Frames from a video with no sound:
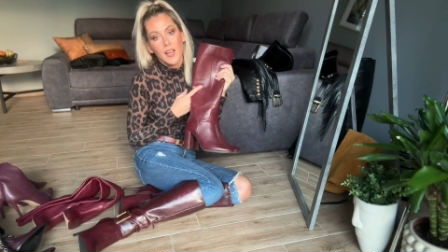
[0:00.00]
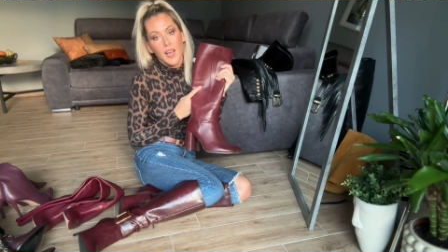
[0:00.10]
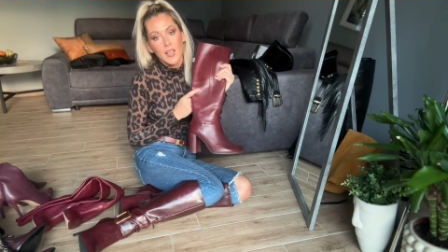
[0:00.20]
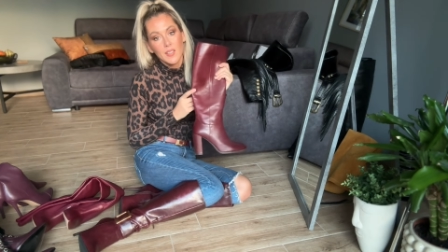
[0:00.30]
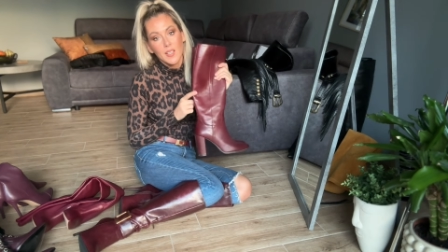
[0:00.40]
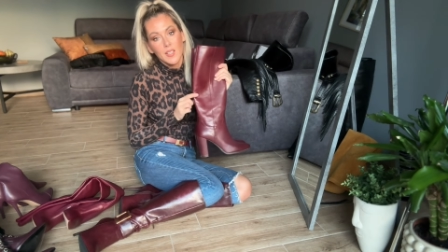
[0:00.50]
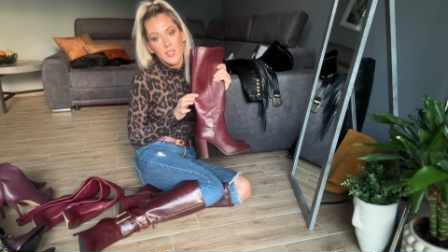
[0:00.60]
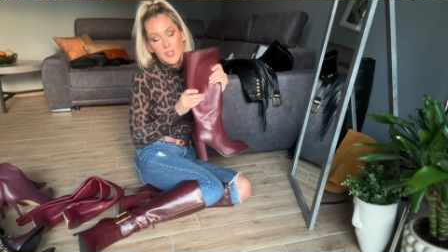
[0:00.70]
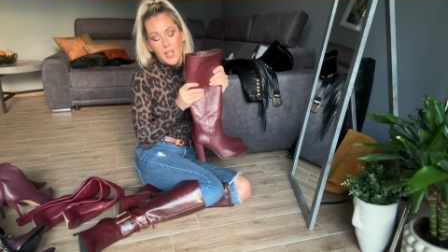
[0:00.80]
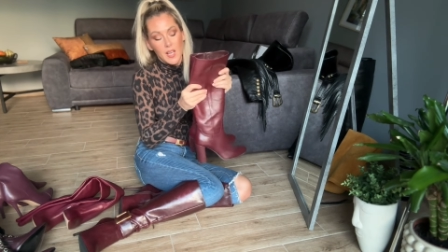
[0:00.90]
and
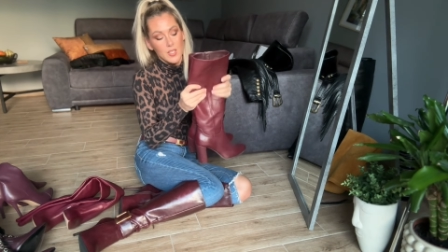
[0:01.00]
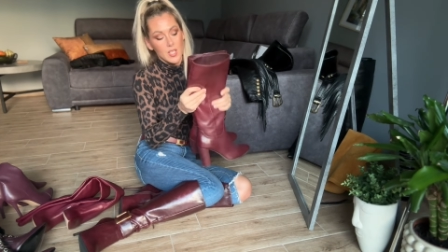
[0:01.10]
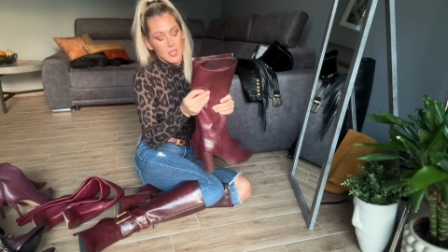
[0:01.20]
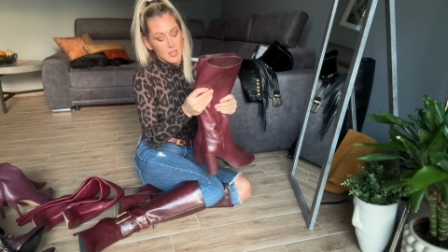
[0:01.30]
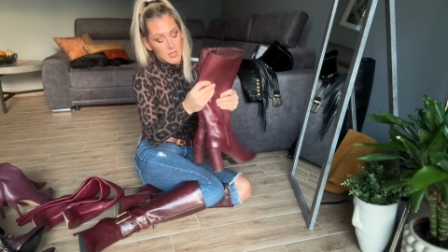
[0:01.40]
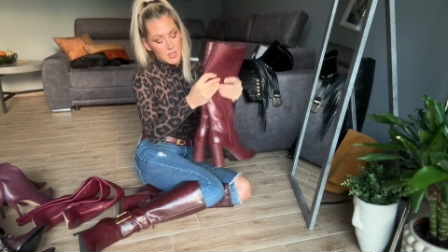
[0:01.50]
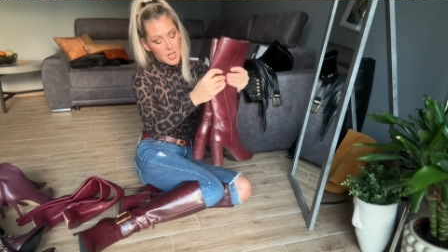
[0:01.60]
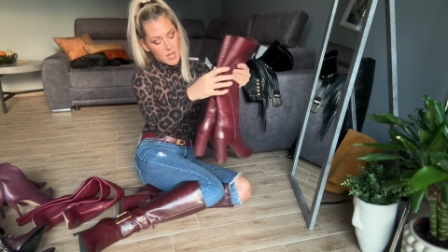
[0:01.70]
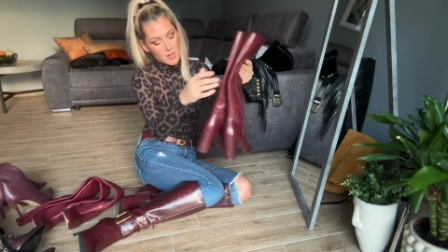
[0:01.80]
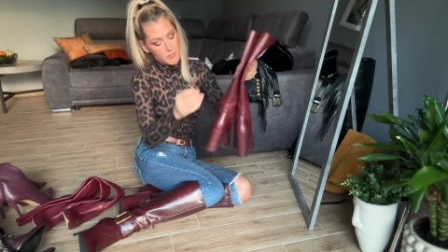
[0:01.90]
they, they are just
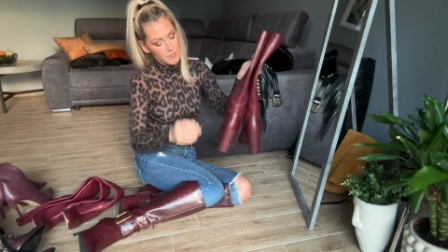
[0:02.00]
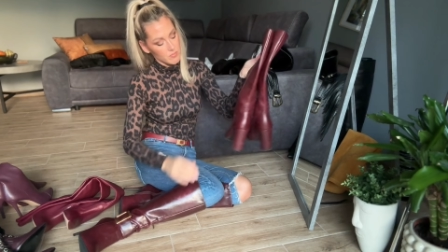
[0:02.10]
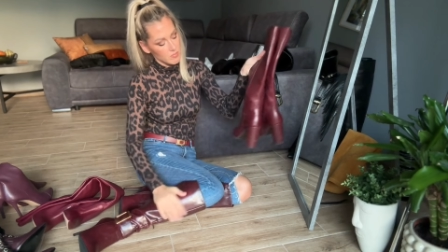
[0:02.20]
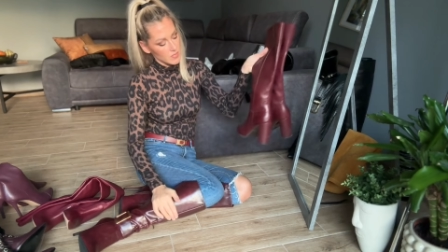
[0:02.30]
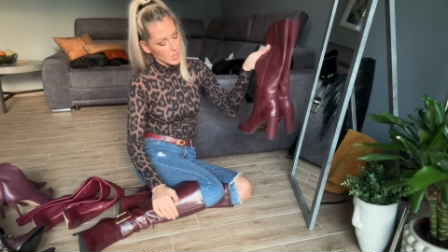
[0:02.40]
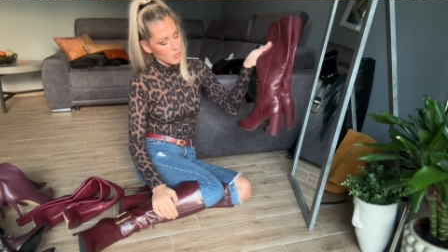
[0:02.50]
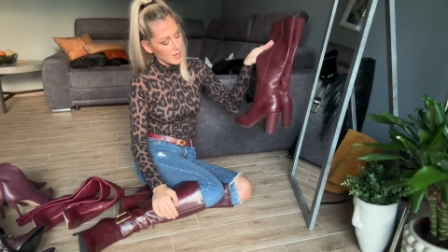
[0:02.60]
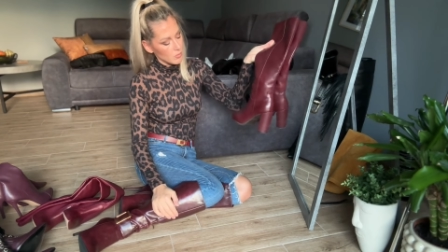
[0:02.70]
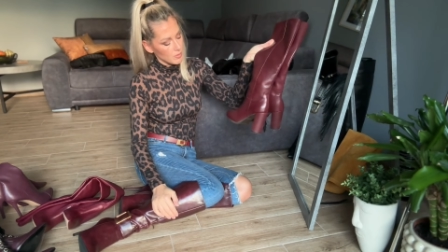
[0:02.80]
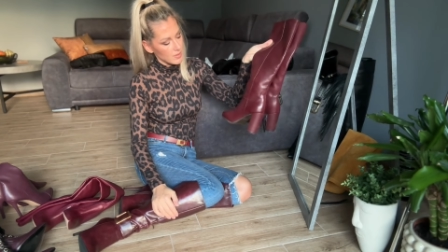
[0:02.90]
um,
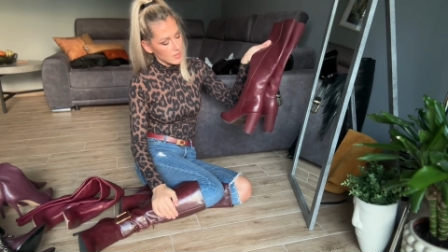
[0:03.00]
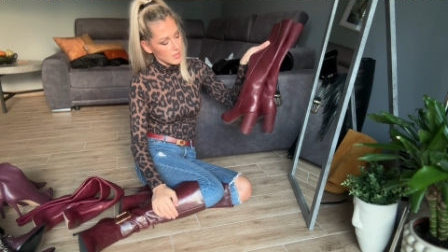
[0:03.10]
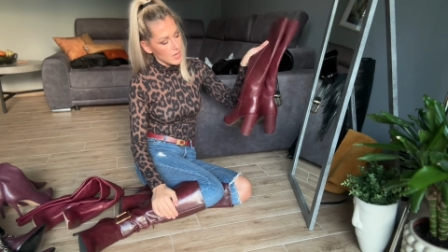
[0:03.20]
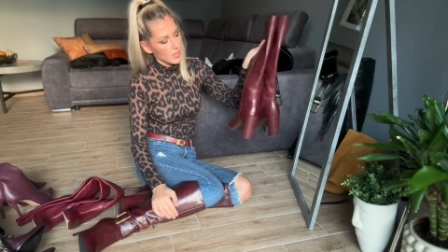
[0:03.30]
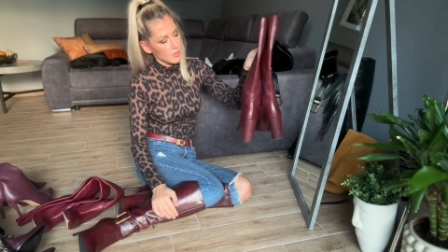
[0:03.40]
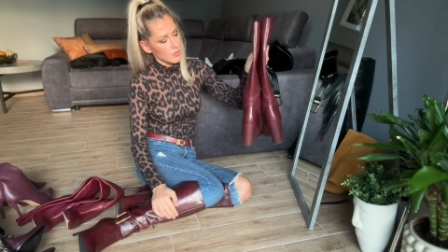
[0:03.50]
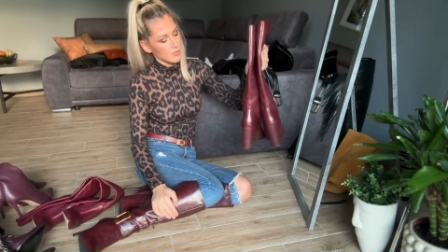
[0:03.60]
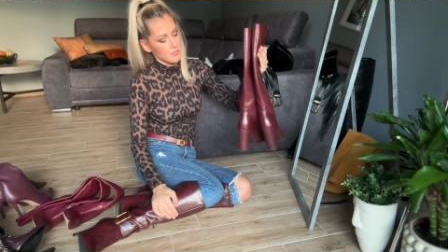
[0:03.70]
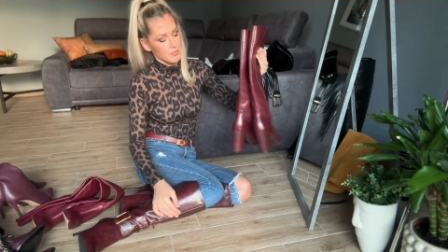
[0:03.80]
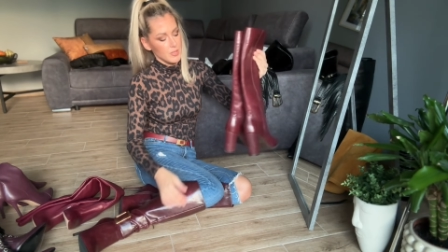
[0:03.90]
great with the skirt or
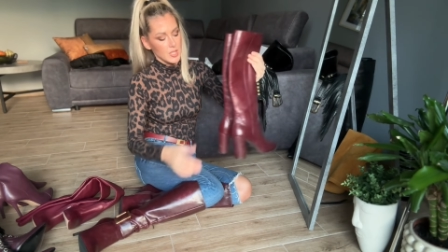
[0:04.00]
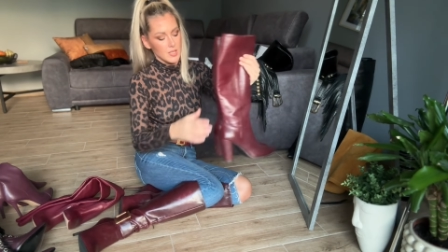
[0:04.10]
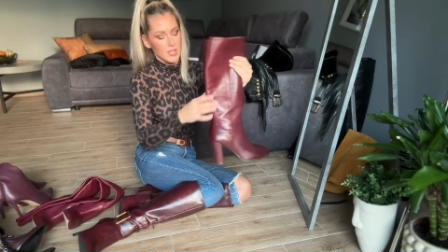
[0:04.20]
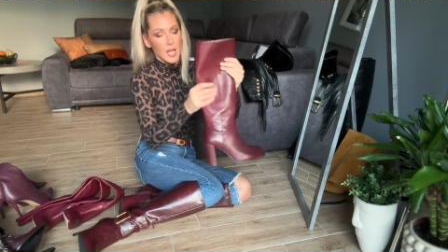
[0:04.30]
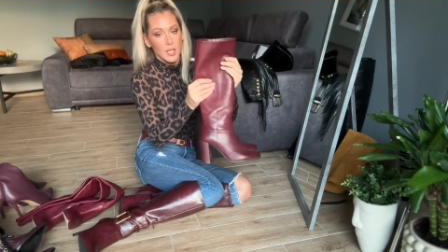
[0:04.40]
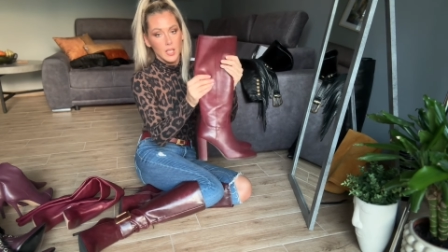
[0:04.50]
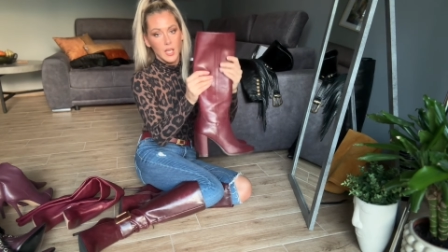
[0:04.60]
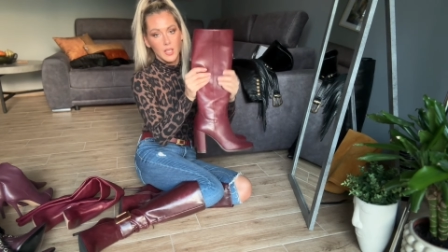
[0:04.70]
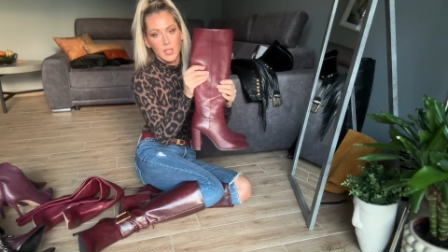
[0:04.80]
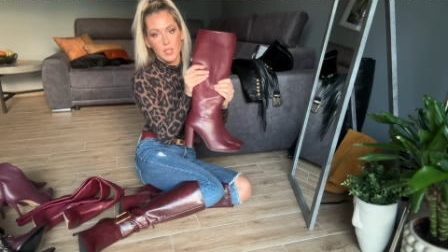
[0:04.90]
just any
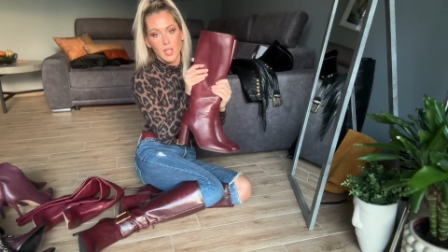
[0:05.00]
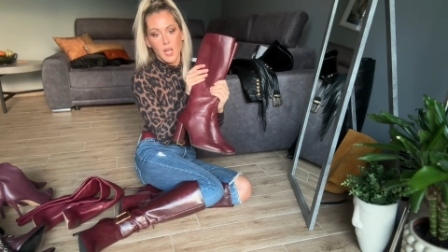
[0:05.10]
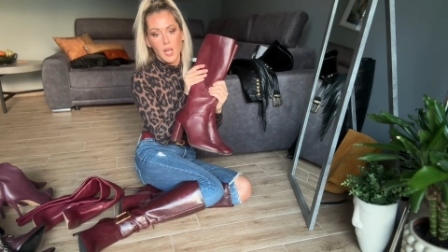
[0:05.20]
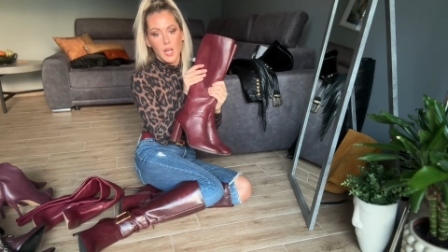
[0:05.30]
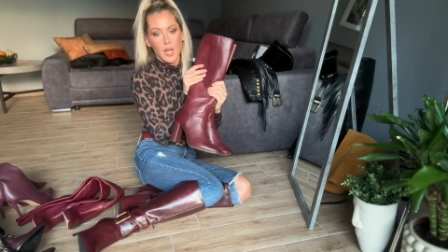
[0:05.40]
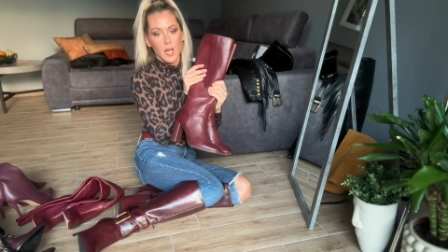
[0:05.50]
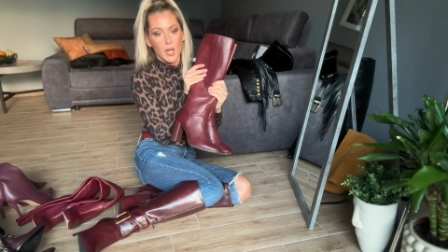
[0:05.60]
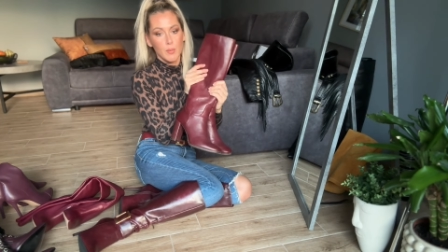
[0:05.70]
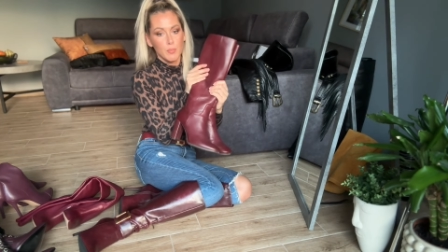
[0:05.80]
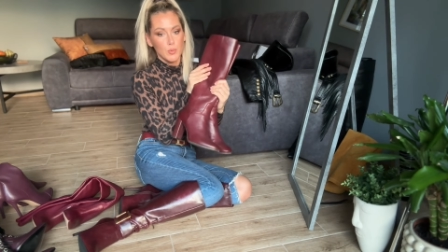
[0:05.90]
any
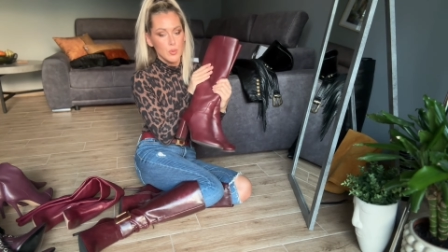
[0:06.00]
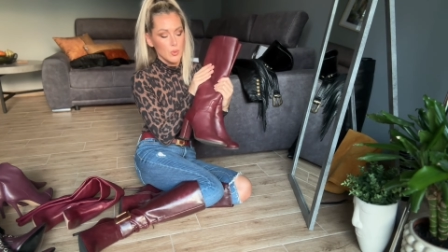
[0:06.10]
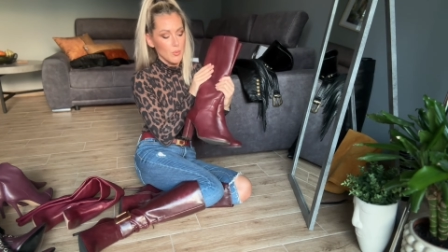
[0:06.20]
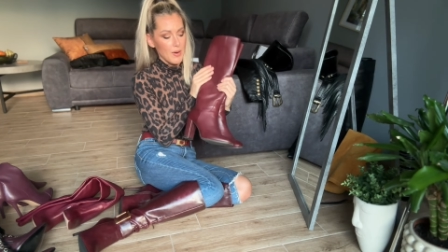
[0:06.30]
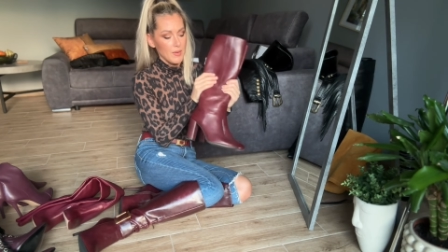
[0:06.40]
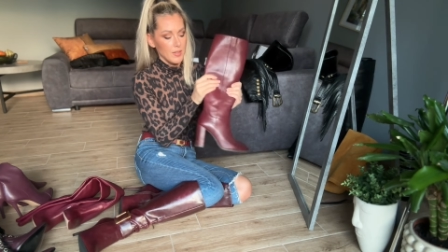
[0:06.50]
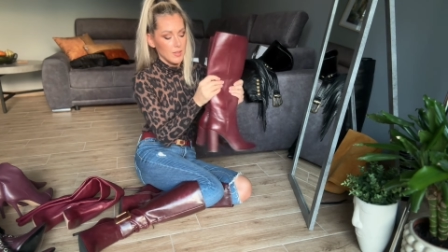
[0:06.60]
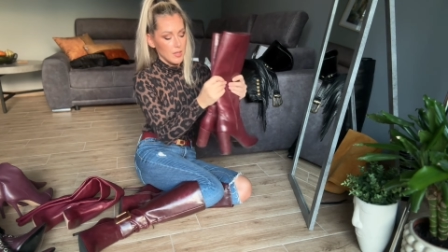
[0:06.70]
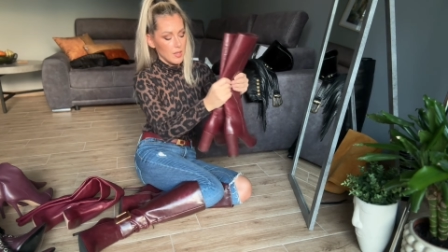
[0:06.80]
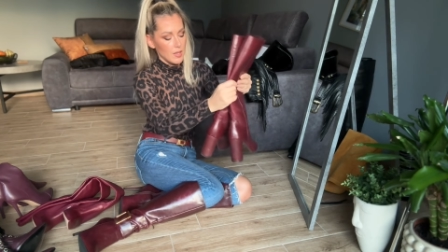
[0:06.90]
uh, boots you're
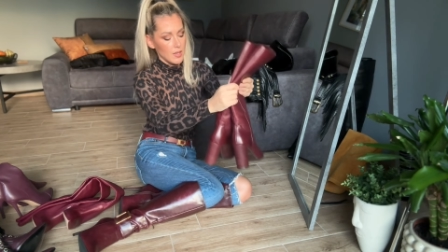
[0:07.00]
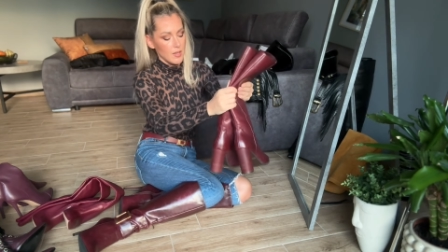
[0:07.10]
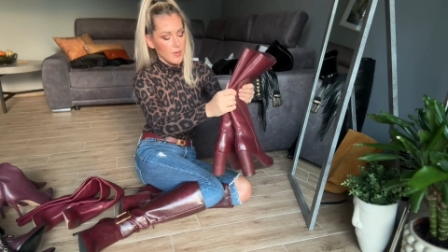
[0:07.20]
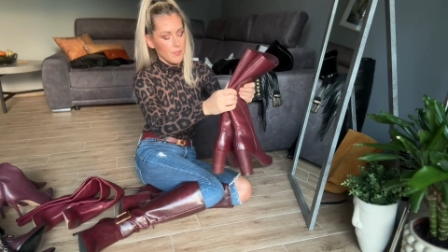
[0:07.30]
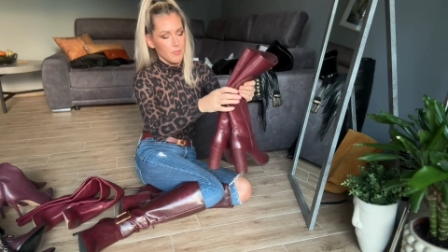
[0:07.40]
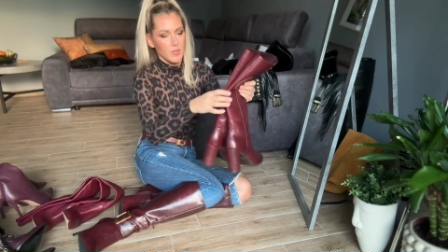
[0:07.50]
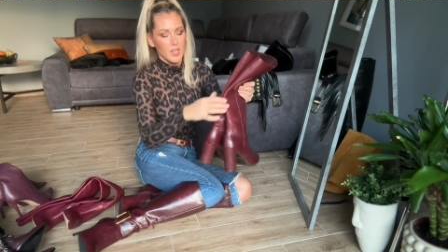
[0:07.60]
wearing um,